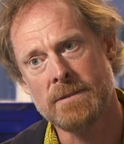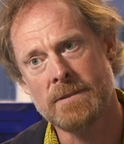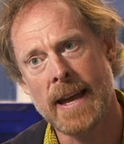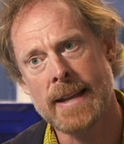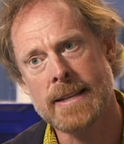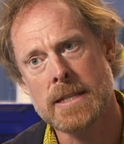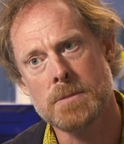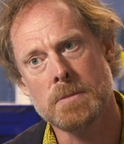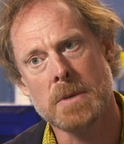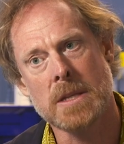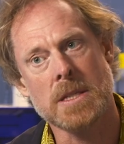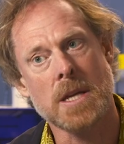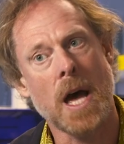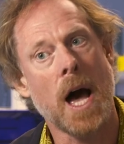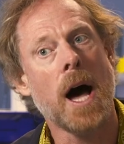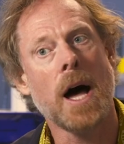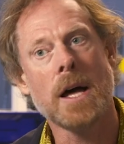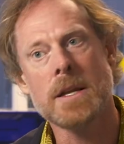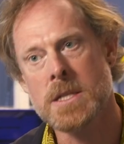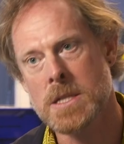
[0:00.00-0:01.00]
advancements
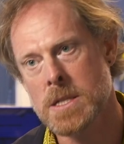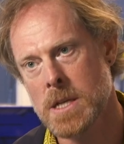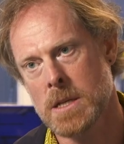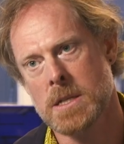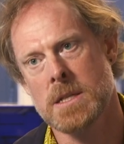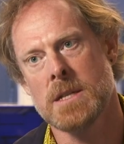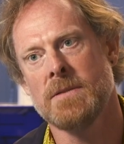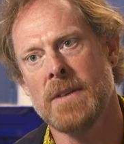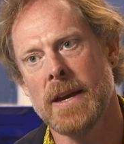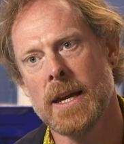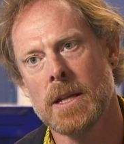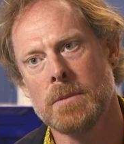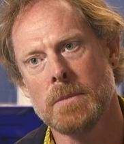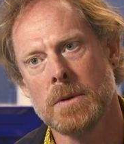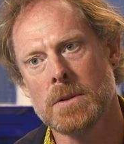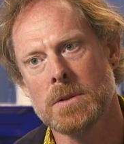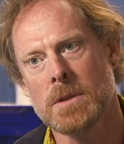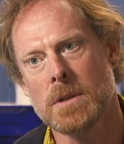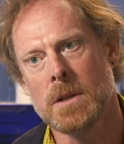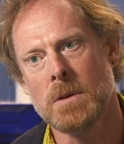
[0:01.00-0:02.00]
aren't just available
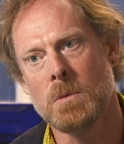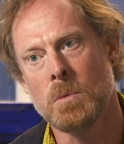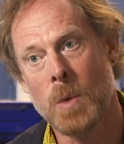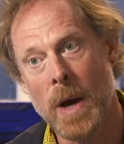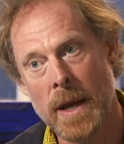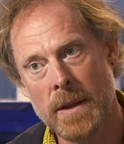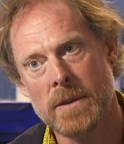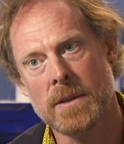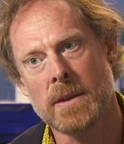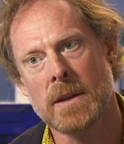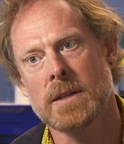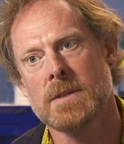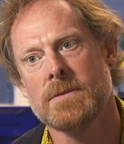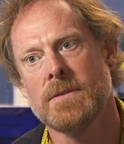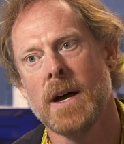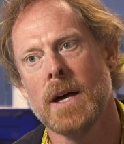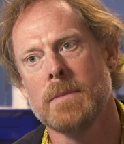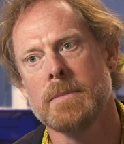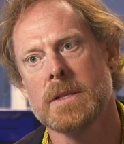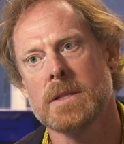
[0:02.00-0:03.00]
to the wealthiest
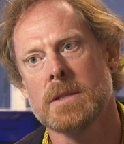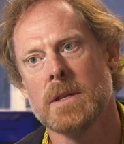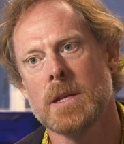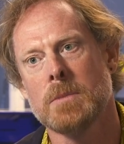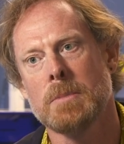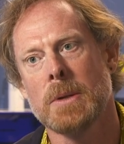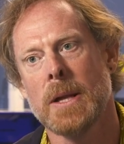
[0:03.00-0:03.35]
farmers on the